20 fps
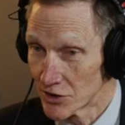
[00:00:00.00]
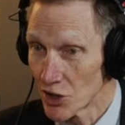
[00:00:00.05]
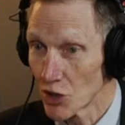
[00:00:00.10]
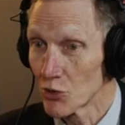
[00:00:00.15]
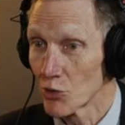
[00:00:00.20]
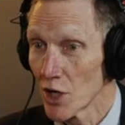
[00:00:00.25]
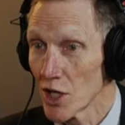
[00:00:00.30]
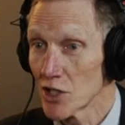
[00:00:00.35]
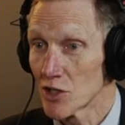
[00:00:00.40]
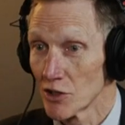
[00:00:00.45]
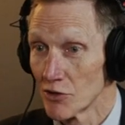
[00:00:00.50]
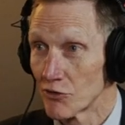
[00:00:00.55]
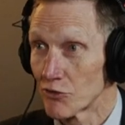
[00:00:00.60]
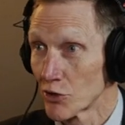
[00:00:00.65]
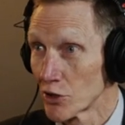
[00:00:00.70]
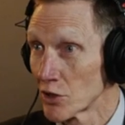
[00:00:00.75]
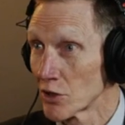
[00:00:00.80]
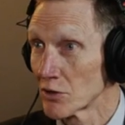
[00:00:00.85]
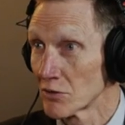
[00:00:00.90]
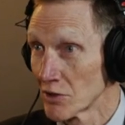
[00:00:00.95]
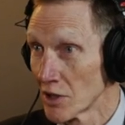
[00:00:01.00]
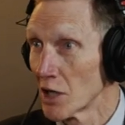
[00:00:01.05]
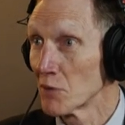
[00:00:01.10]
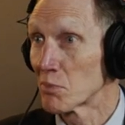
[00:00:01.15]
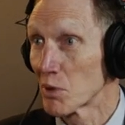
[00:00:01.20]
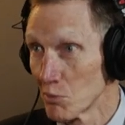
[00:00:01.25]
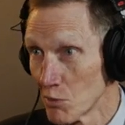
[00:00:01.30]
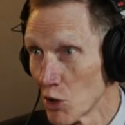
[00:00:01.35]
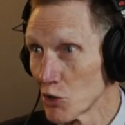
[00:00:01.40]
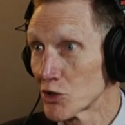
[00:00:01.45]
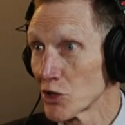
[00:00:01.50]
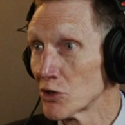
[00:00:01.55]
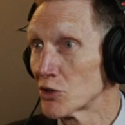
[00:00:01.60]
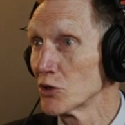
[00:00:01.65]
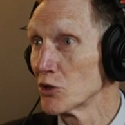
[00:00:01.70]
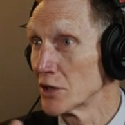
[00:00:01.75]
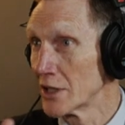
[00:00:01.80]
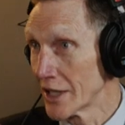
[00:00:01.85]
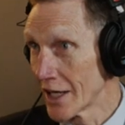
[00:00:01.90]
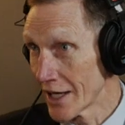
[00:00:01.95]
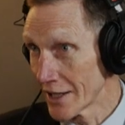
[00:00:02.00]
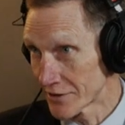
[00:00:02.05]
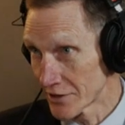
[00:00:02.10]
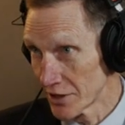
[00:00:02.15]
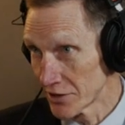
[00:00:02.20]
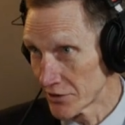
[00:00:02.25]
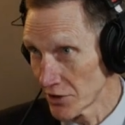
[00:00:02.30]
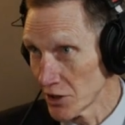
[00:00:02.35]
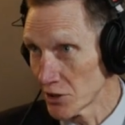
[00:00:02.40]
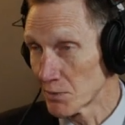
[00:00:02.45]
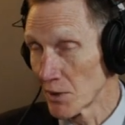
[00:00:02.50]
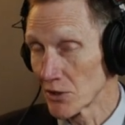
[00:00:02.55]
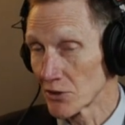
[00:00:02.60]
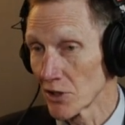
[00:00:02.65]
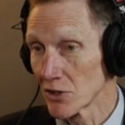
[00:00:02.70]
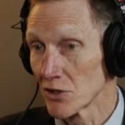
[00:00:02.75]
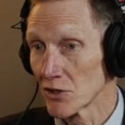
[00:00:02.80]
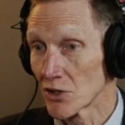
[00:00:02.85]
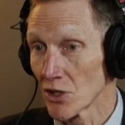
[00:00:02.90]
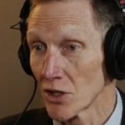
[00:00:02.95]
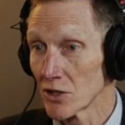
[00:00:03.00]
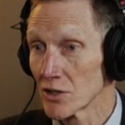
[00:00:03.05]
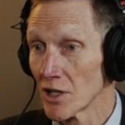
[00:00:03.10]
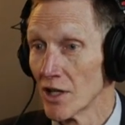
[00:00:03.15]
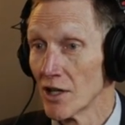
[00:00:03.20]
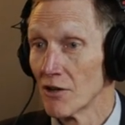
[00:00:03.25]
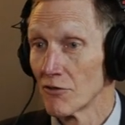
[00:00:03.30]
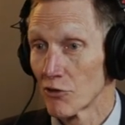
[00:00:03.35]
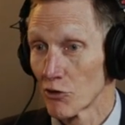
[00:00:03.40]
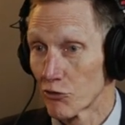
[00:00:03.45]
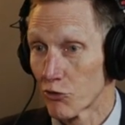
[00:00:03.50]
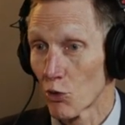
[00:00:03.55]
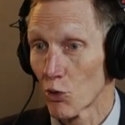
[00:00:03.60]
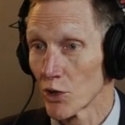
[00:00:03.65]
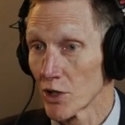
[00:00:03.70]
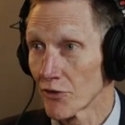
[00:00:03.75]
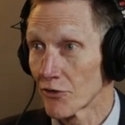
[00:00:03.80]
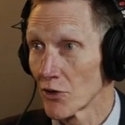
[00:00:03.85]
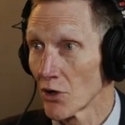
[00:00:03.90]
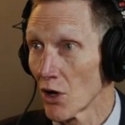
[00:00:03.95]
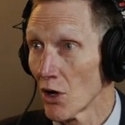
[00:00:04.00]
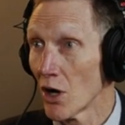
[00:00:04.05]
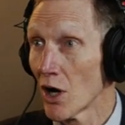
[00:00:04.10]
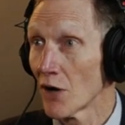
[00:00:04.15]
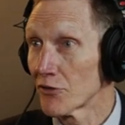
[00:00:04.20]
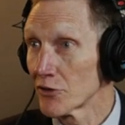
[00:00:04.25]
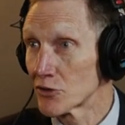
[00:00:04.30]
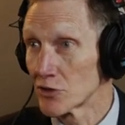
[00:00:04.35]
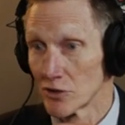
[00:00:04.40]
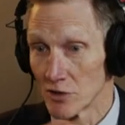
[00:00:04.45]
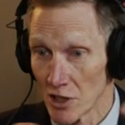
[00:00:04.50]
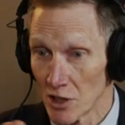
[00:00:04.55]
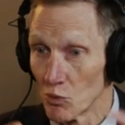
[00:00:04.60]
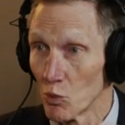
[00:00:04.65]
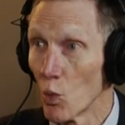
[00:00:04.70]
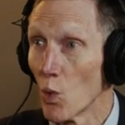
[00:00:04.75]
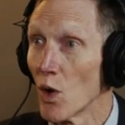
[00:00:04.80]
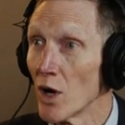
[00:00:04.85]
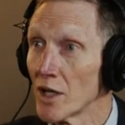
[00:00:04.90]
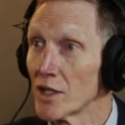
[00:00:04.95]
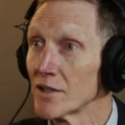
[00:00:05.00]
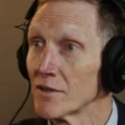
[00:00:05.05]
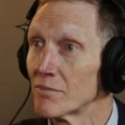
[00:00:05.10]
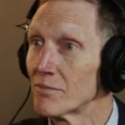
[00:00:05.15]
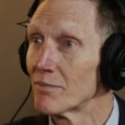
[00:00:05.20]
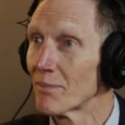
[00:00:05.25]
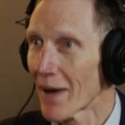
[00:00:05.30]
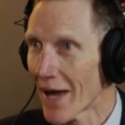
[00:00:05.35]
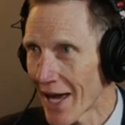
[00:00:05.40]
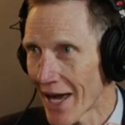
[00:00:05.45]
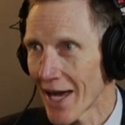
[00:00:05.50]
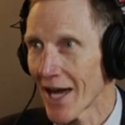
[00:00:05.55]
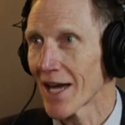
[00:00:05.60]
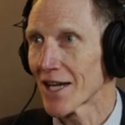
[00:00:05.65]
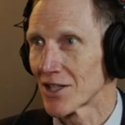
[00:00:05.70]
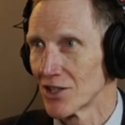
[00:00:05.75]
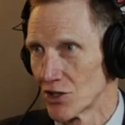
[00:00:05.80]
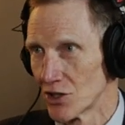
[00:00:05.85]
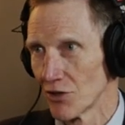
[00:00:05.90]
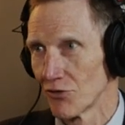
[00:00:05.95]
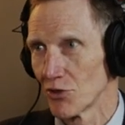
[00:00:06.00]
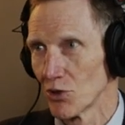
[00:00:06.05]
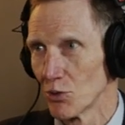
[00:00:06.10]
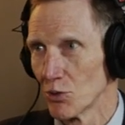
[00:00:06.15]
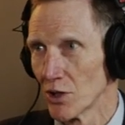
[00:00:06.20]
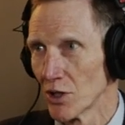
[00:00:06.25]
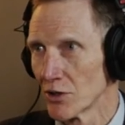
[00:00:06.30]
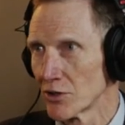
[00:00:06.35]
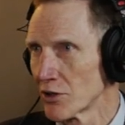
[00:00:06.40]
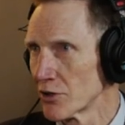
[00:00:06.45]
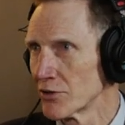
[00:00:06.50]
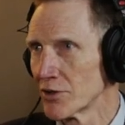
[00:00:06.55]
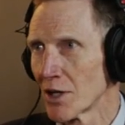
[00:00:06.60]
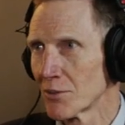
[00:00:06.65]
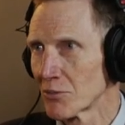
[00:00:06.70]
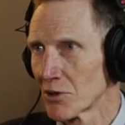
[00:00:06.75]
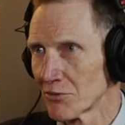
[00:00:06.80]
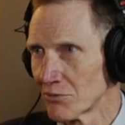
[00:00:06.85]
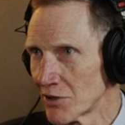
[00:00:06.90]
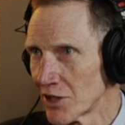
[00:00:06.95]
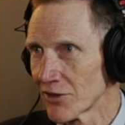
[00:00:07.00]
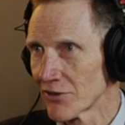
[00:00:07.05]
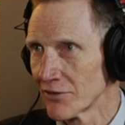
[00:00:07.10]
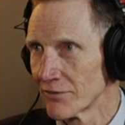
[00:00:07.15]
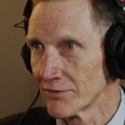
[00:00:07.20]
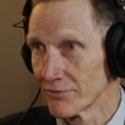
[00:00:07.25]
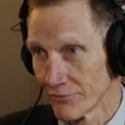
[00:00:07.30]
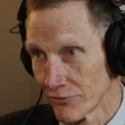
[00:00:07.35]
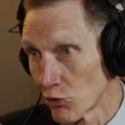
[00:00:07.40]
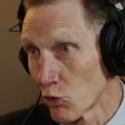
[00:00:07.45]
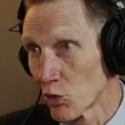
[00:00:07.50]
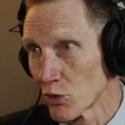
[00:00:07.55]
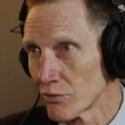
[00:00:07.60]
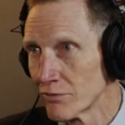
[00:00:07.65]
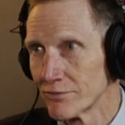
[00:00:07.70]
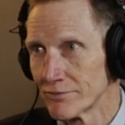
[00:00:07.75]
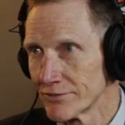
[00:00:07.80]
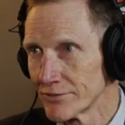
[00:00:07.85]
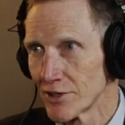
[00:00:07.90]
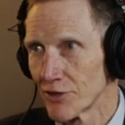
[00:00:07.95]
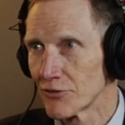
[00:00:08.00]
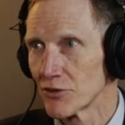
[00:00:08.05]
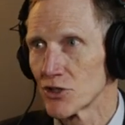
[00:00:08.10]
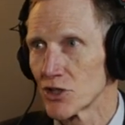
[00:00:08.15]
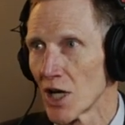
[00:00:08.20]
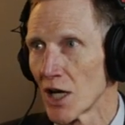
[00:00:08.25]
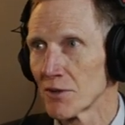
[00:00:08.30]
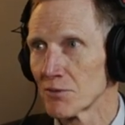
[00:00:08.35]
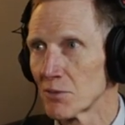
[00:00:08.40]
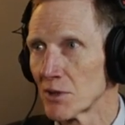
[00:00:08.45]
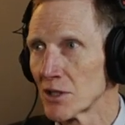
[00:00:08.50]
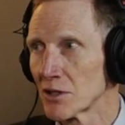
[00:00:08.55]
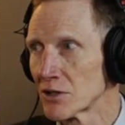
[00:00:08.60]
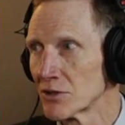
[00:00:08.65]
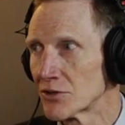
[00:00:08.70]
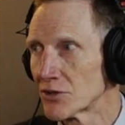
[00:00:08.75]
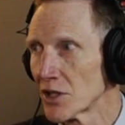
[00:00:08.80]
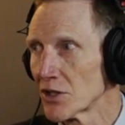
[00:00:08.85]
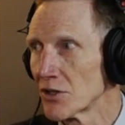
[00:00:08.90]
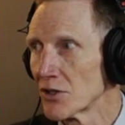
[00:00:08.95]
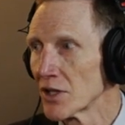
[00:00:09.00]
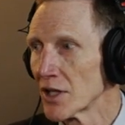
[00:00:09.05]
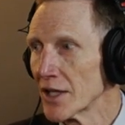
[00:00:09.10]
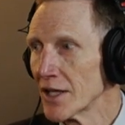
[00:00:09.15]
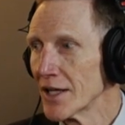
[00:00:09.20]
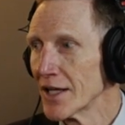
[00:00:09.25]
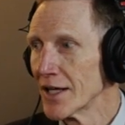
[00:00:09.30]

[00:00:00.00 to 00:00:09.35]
consideration for a promotion to an S A C, Special Agent Charge, for four different offices in one package, if you will. There are a number of different, four different jobs being considered.